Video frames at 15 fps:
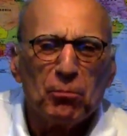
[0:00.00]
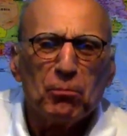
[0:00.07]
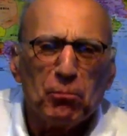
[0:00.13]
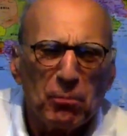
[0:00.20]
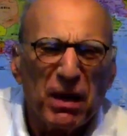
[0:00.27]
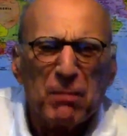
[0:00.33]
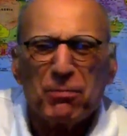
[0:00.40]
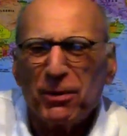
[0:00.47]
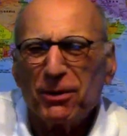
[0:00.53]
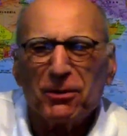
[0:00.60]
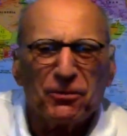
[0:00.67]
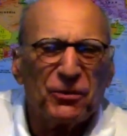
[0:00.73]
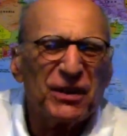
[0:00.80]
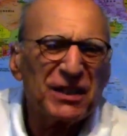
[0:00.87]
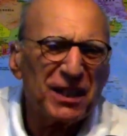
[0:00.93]
people,
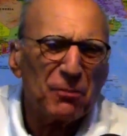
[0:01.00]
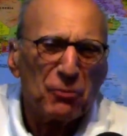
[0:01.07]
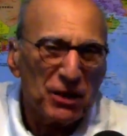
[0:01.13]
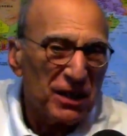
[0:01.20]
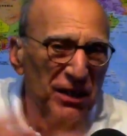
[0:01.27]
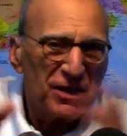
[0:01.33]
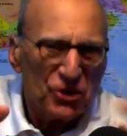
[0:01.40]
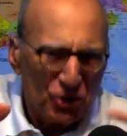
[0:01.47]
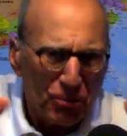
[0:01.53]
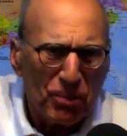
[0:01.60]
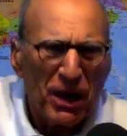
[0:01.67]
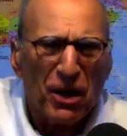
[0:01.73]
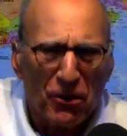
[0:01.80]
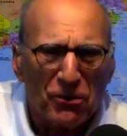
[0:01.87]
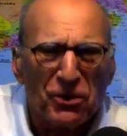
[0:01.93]
for some reason,
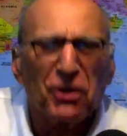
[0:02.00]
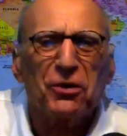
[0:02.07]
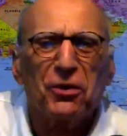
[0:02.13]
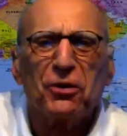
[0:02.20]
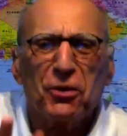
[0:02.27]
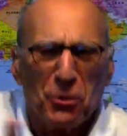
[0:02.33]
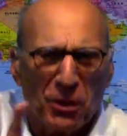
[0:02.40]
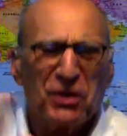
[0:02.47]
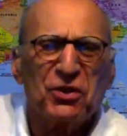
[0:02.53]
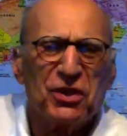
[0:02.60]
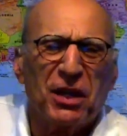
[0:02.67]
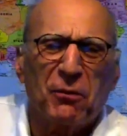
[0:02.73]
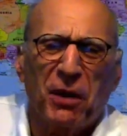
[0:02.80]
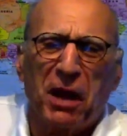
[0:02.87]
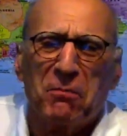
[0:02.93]
disappeared. You
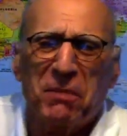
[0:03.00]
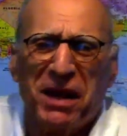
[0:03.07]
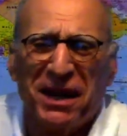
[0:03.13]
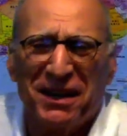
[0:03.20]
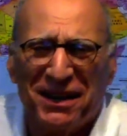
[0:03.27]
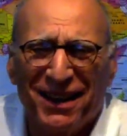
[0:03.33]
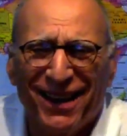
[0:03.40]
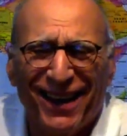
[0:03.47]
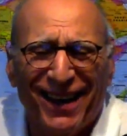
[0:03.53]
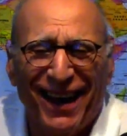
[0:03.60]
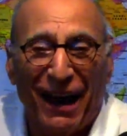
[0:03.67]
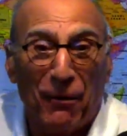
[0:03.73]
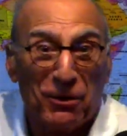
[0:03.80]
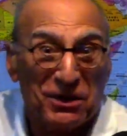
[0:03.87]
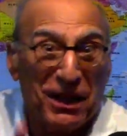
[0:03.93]
understand what I mean?
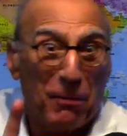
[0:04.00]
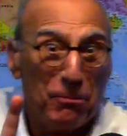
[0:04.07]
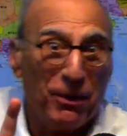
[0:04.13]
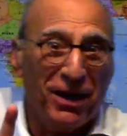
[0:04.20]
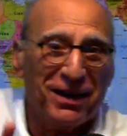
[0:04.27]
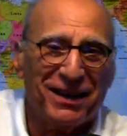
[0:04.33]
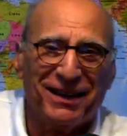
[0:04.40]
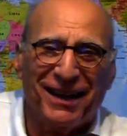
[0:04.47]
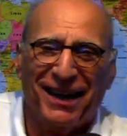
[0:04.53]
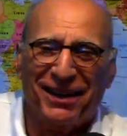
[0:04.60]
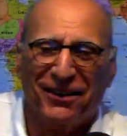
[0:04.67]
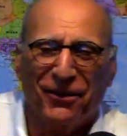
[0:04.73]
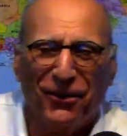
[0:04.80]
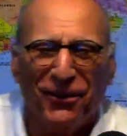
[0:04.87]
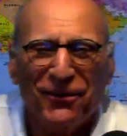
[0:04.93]
I was not part of that
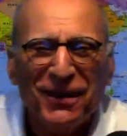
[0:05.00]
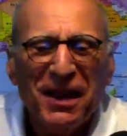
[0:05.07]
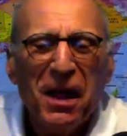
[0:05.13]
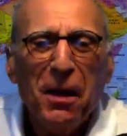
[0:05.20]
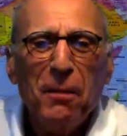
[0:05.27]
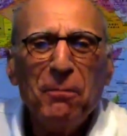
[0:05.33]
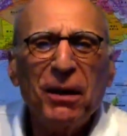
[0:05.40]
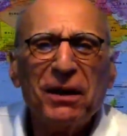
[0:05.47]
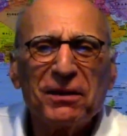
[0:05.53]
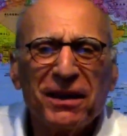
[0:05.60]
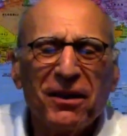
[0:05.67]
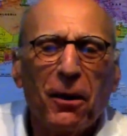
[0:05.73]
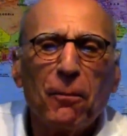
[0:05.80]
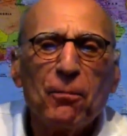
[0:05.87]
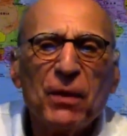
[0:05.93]
at all. But,
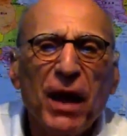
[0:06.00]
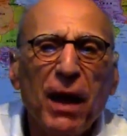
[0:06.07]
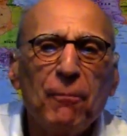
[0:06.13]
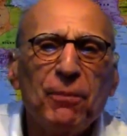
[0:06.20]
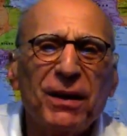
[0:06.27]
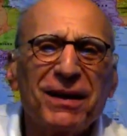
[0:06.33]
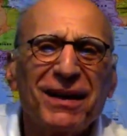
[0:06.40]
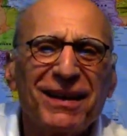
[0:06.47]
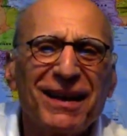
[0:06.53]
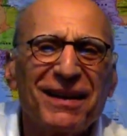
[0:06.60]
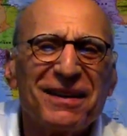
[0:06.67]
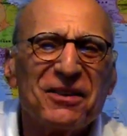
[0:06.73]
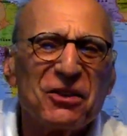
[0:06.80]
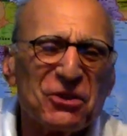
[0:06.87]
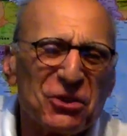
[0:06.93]

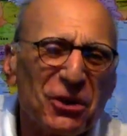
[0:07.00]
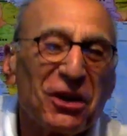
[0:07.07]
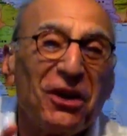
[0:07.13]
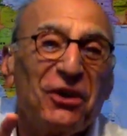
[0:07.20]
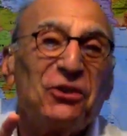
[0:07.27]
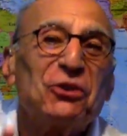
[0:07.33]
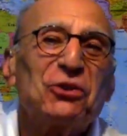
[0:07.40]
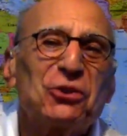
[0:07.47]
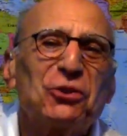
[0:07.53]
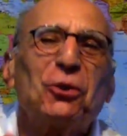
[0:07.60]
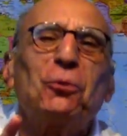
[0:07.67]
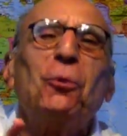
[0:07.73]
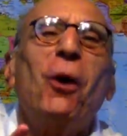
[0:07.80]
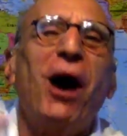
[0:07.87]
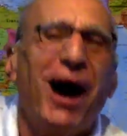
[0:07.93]
you sort of
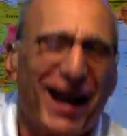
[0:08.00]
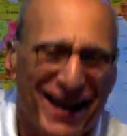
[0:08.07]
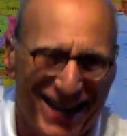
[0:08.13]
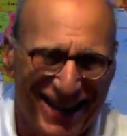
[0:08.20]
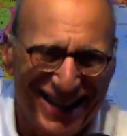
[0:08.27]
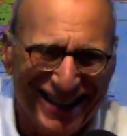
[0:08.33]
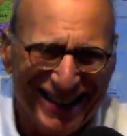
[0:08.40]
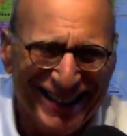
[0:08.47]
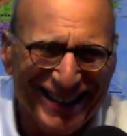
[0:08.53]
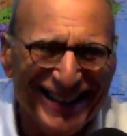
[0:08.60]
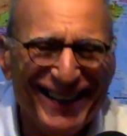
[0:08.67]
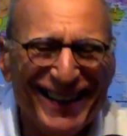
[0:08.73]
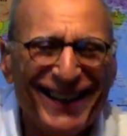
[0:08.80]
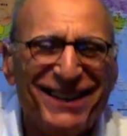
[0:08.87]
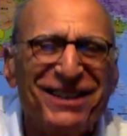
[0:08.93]
understood why.
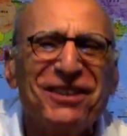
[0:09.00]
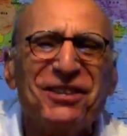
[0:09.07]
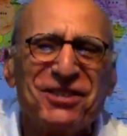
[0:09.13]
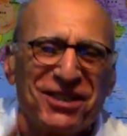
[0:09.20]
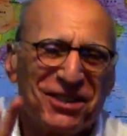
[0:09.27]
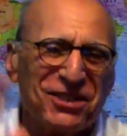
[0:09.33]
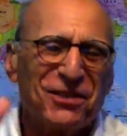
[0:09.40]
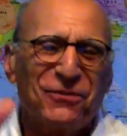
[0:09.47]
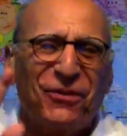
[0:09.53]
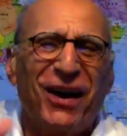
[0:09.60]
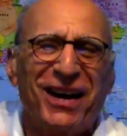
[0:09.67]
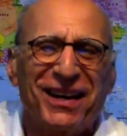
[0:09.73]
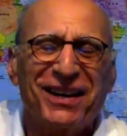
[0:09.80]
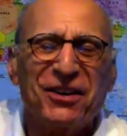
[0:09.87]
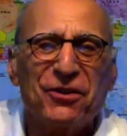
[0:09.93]
You
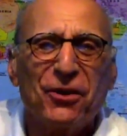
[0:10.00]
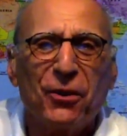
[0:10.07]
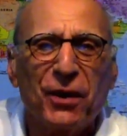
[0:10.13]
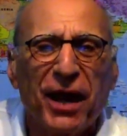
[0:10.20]
justified it in your own